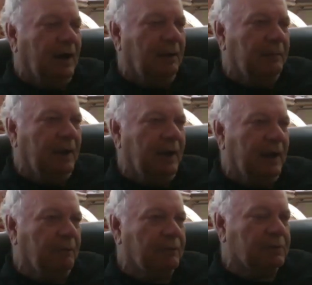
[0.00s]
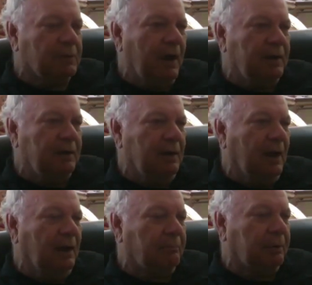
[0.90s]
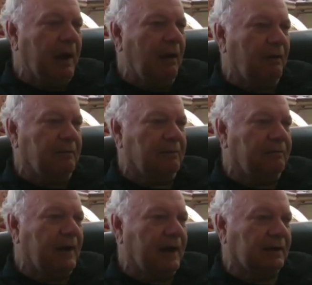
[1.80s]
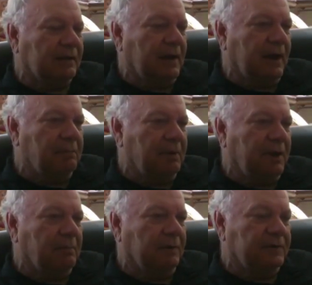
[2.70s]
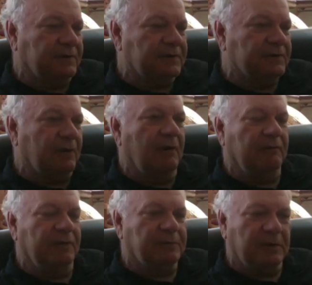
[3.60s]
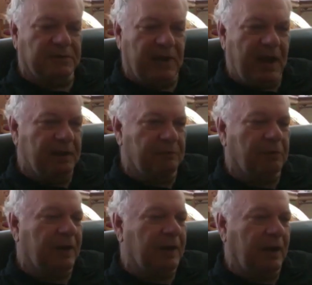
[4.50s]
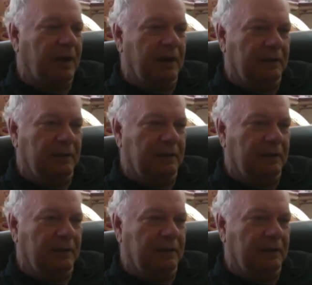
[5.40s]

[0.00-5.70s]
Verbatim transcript: Um, and I was quite uh, proud of the fact that I had been able to solve this because I hadn't read